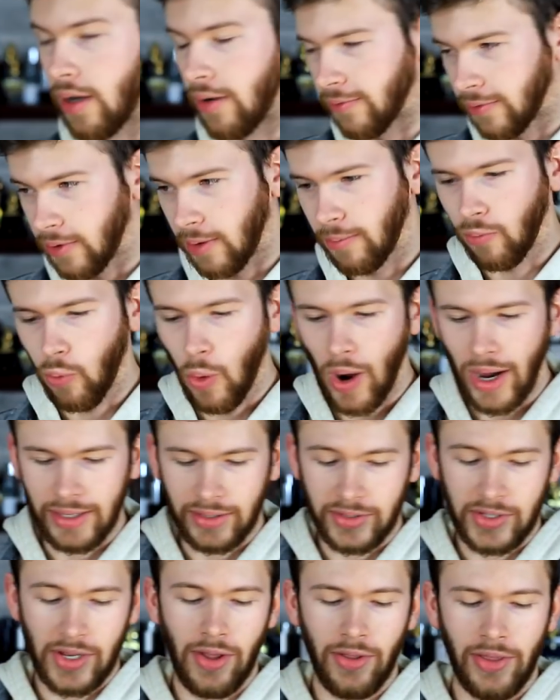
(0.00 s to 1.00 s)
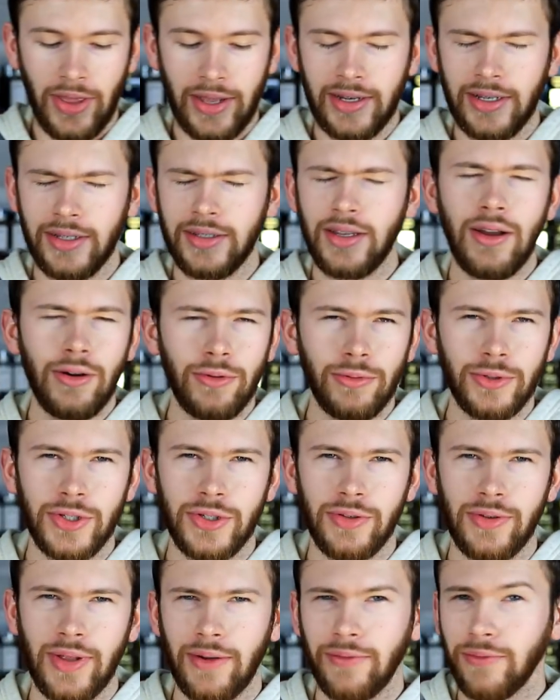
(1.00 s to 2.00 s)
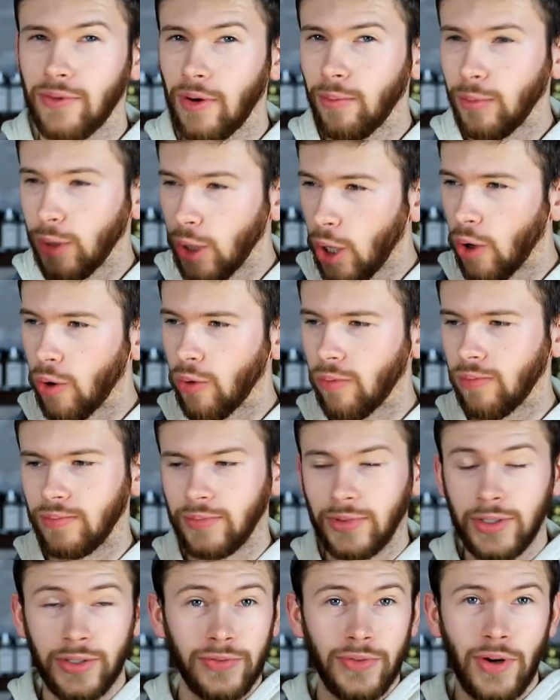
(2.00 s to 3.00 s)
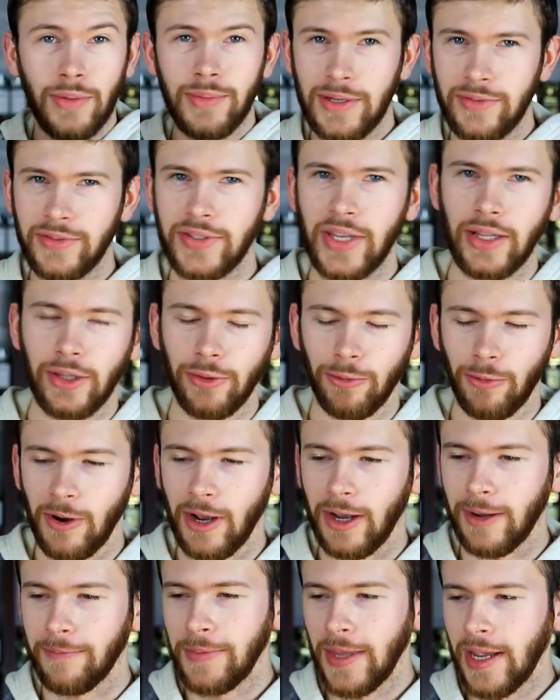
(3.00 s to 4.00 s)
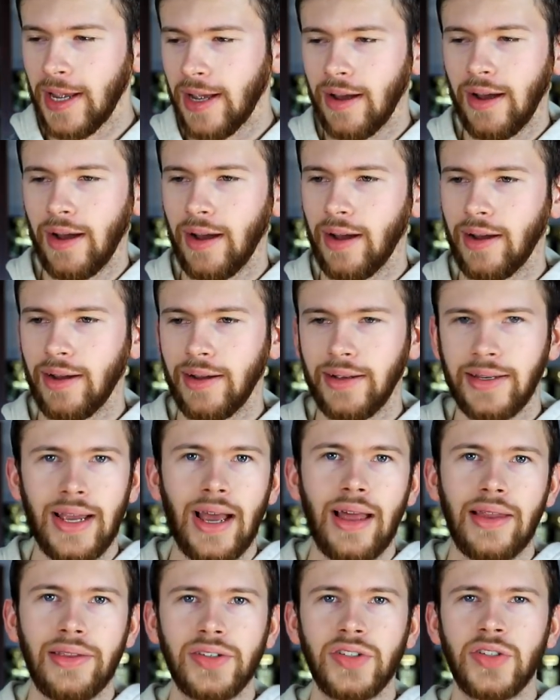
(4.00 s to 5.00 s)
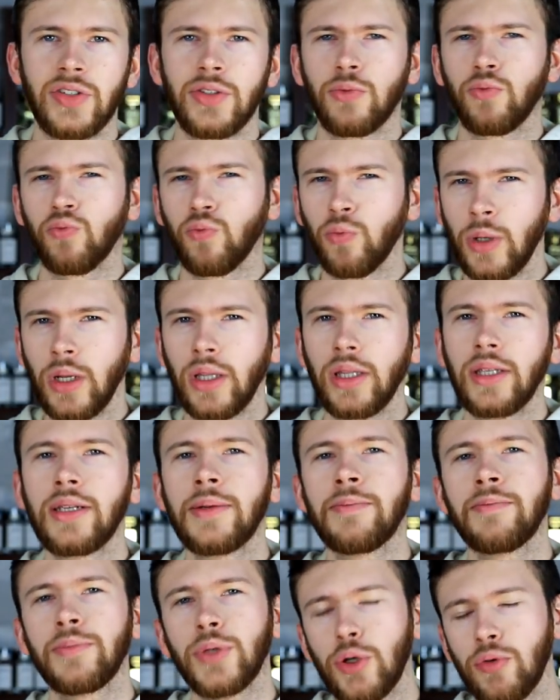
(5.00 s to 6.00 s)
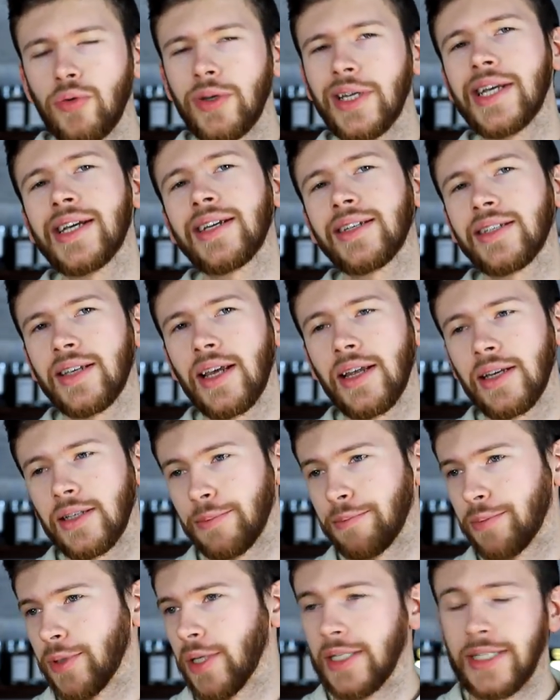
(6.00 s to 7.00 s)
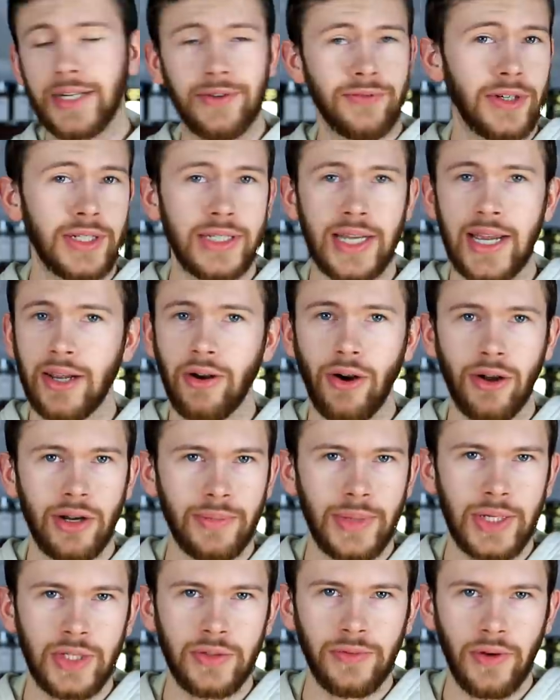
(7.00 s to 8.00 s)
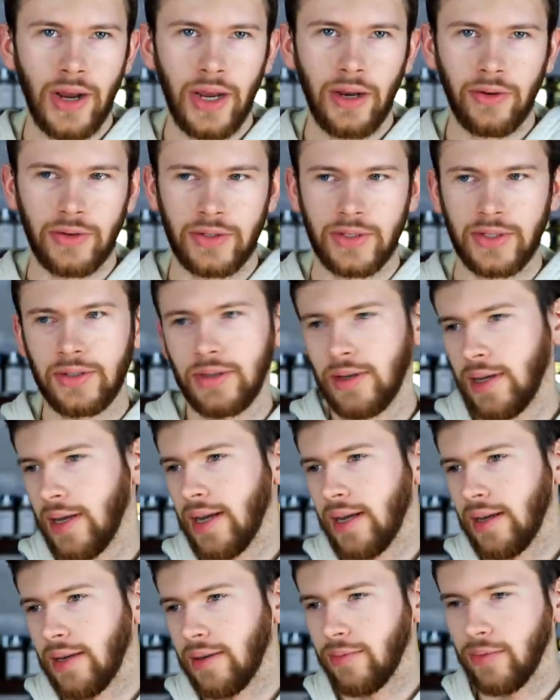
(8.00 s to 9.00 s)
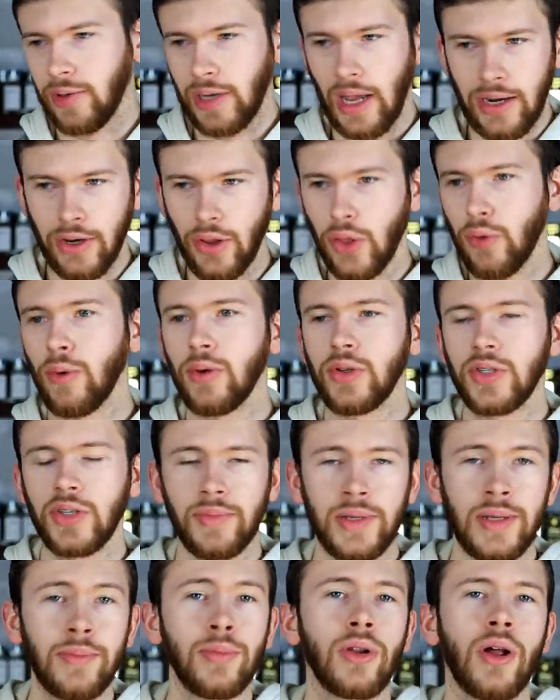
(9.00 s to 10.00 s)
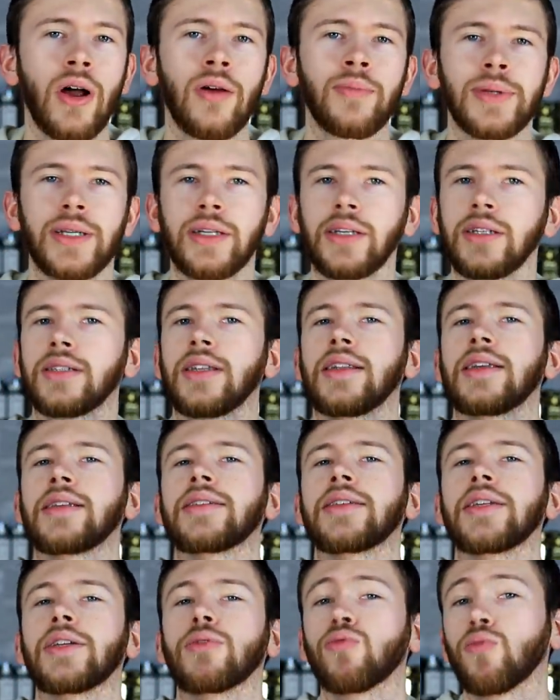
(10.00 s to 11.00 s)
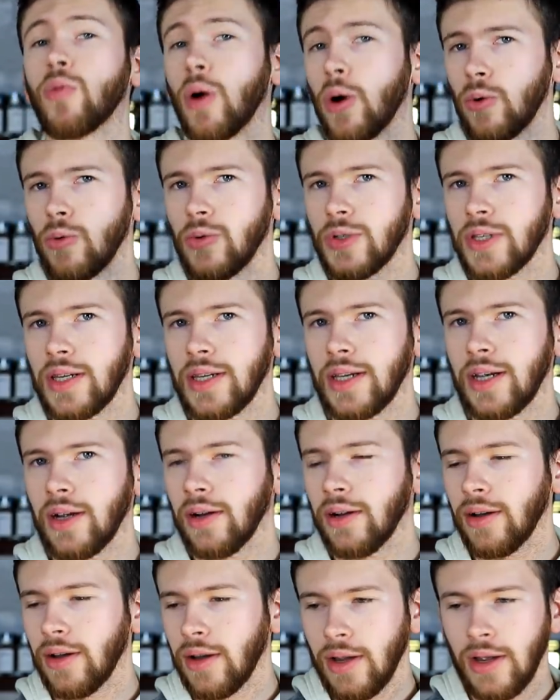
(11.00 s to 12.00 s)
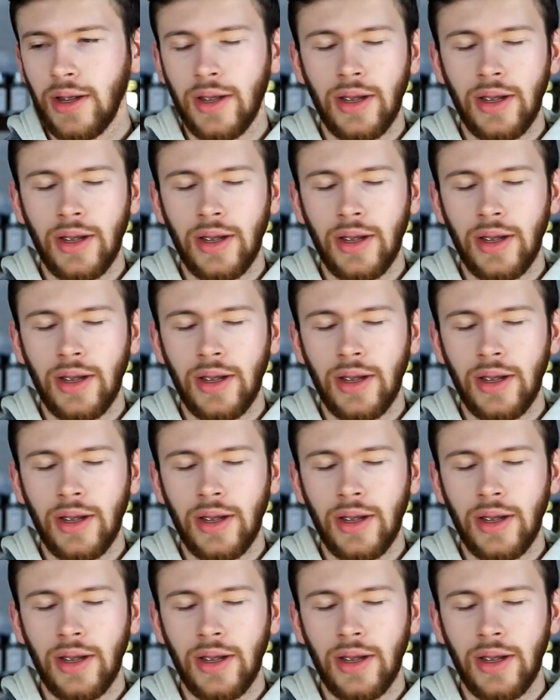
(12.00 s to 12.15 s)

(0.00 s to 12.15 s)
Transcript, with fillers: uh, from YSL that is. I always do that, from Loam from Yves Saint Laurent. Uh, yeah, this is a really unique scent. It's a different take on a men's fragrance. It kind of throws some people off because they see rose in here,